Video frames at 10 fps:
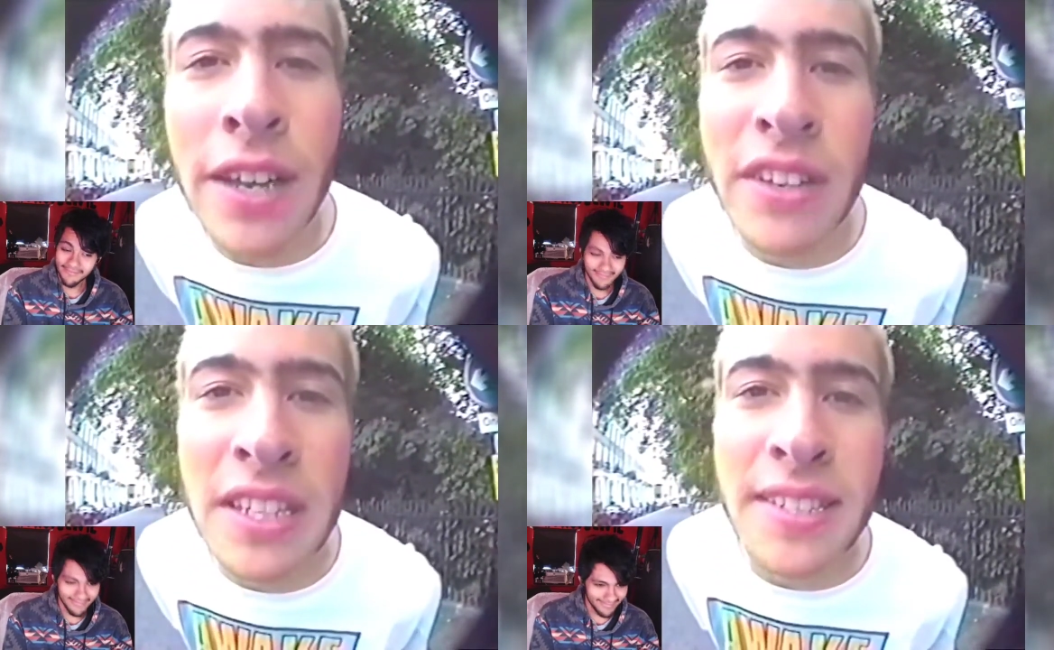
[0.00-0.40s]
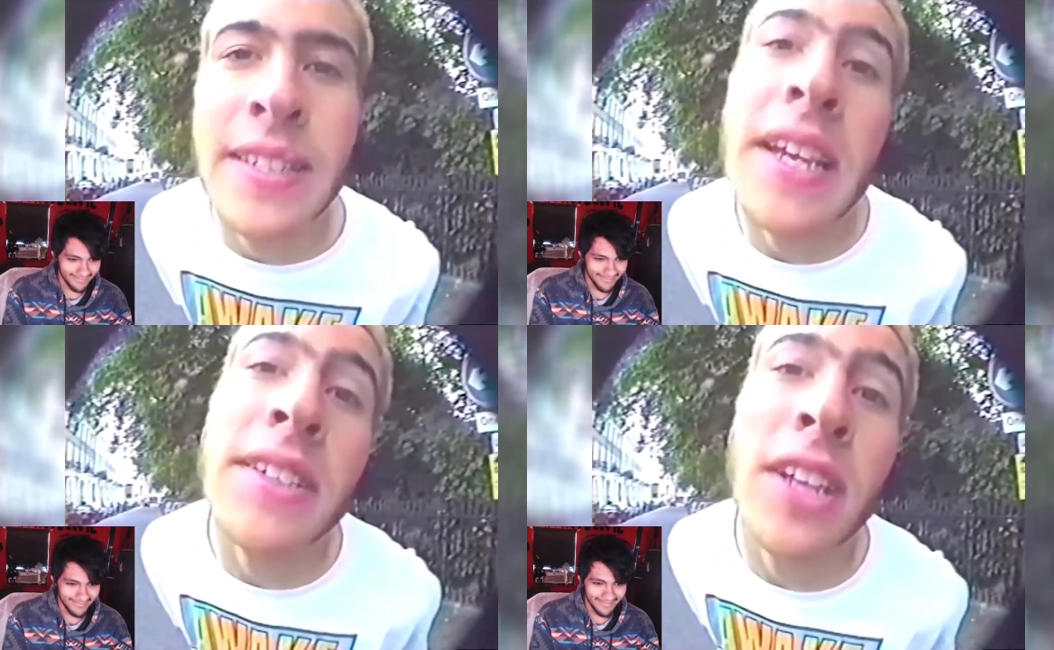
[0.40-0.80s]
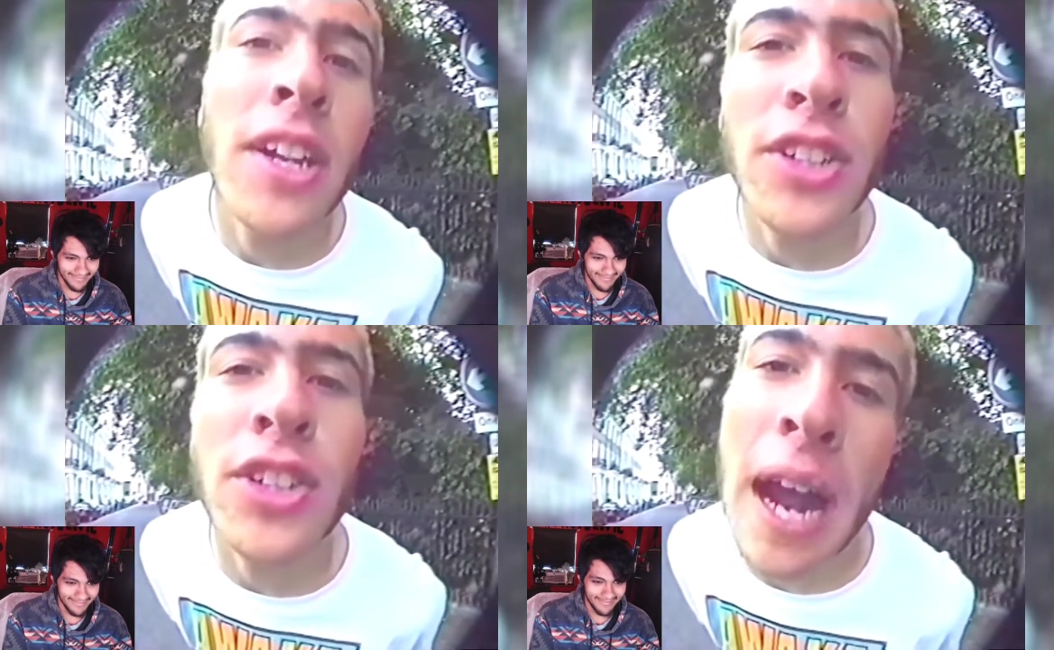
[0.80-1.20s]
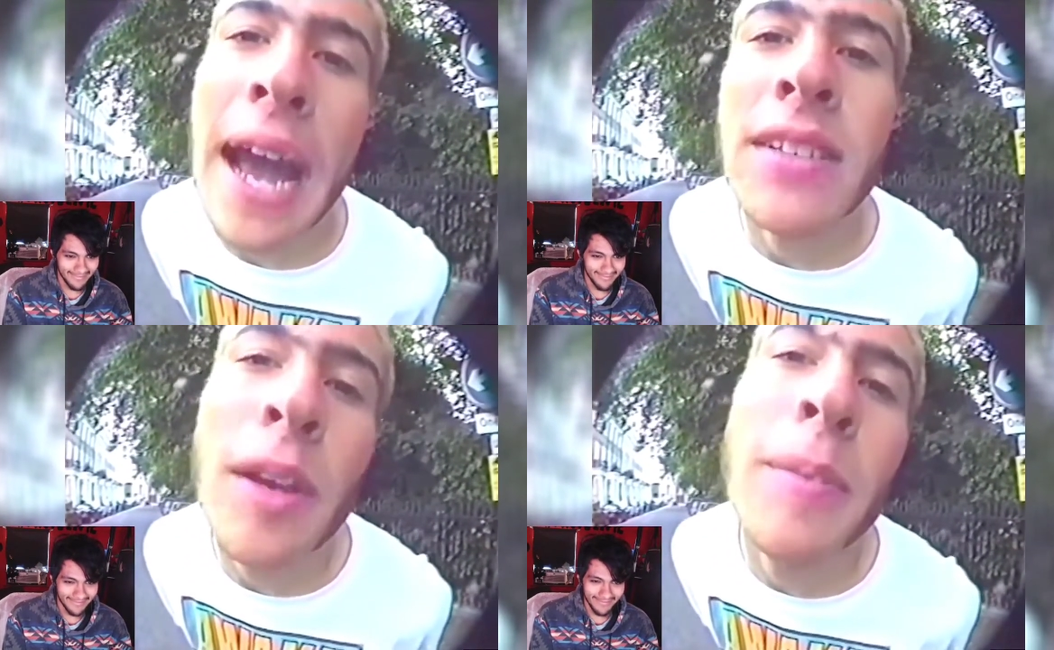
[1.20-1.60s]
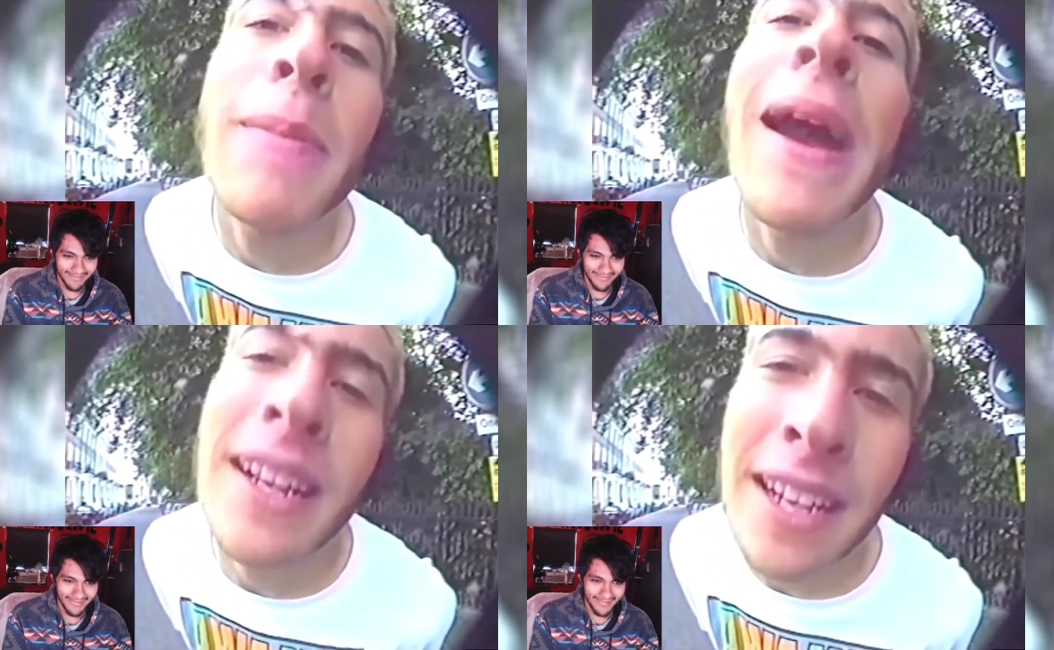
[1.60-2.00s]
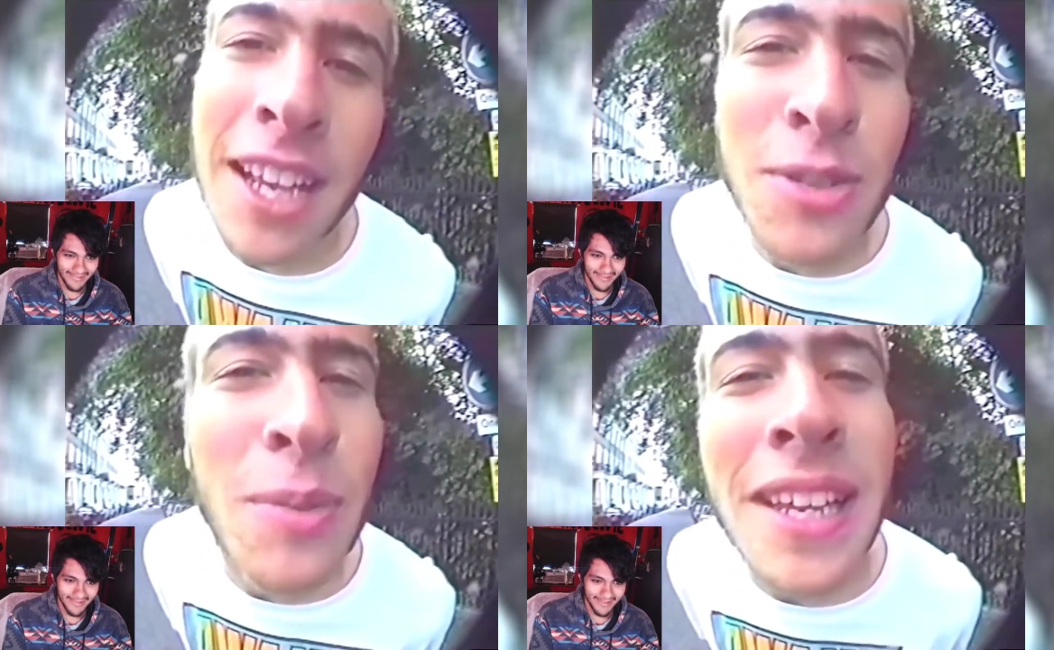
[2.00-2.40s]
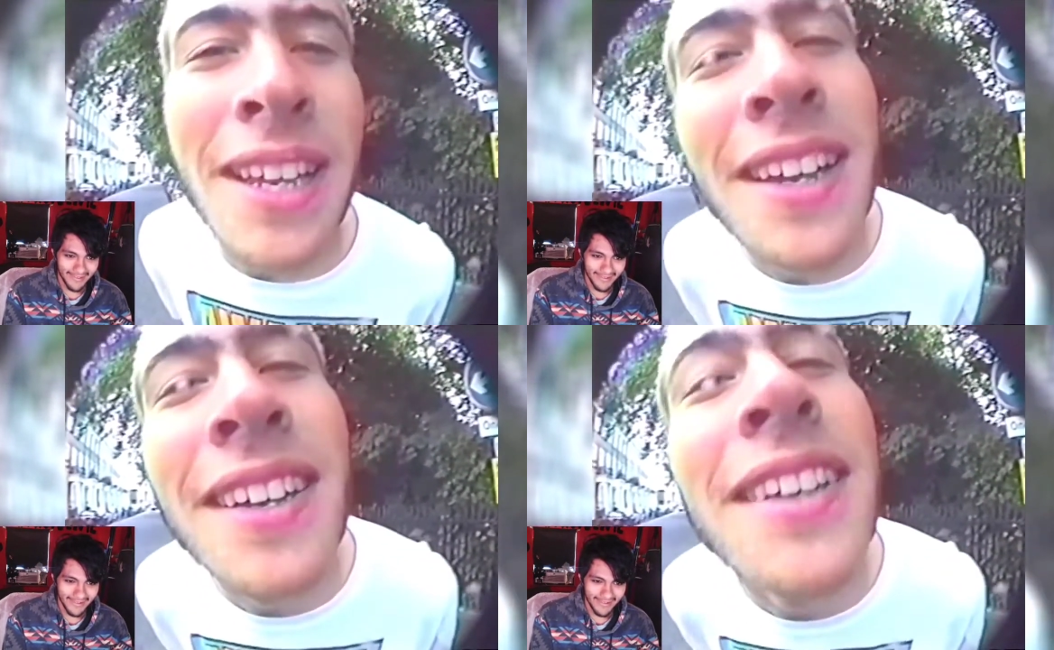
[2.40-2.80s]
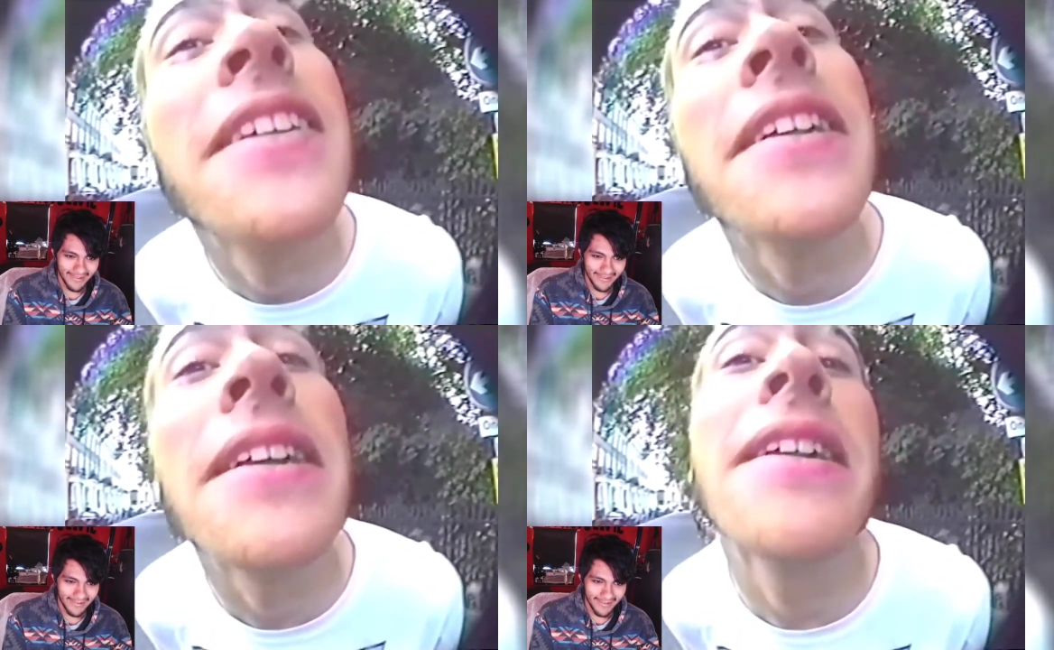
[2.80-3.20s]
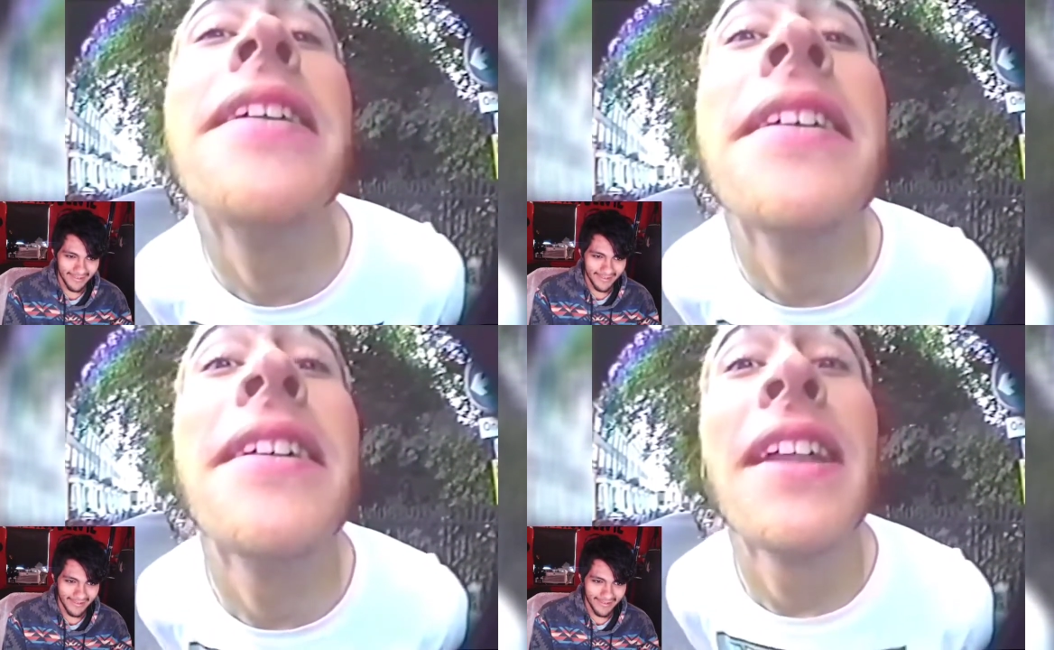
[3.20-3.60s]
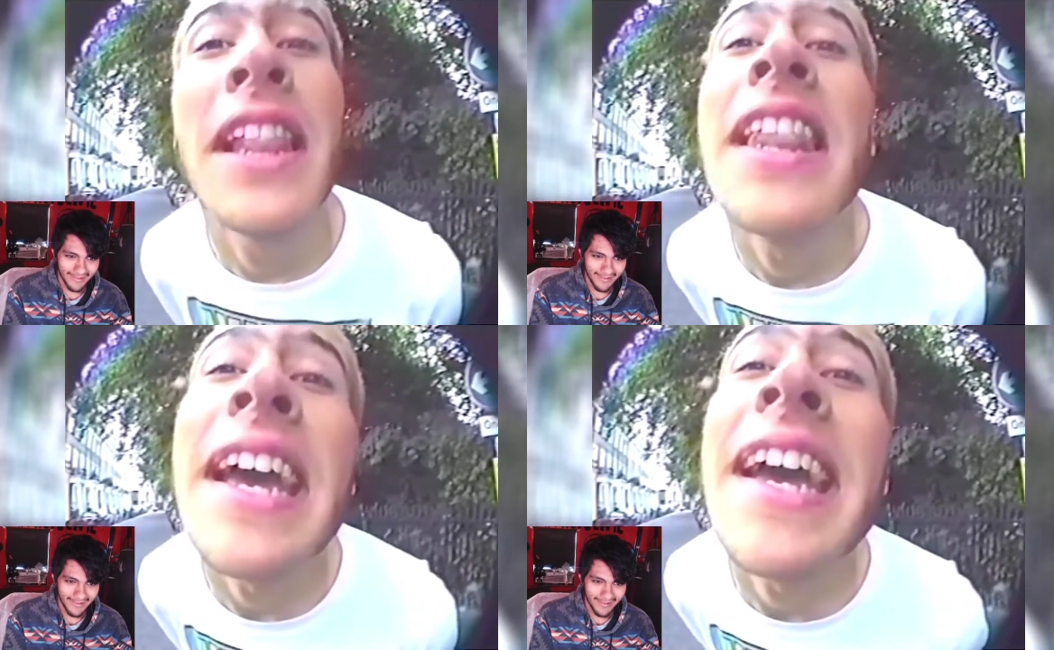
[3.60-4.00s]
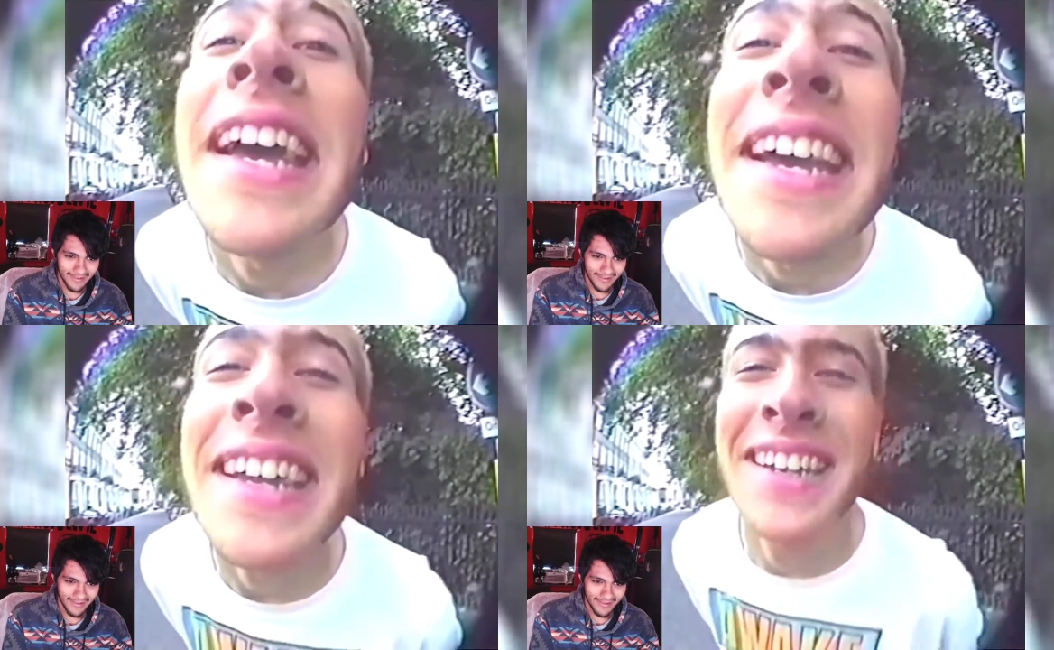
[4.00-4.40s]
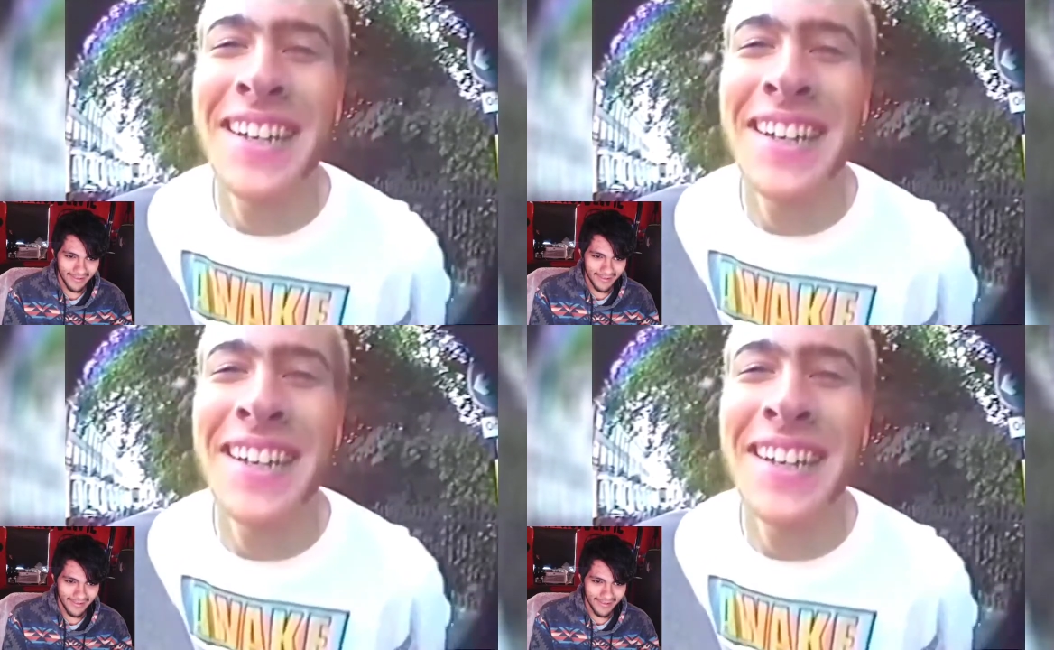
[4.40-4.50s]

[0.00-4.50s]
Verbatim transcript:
Speaker 1: I'll give you 600 tries. I'll be back next week. Nah.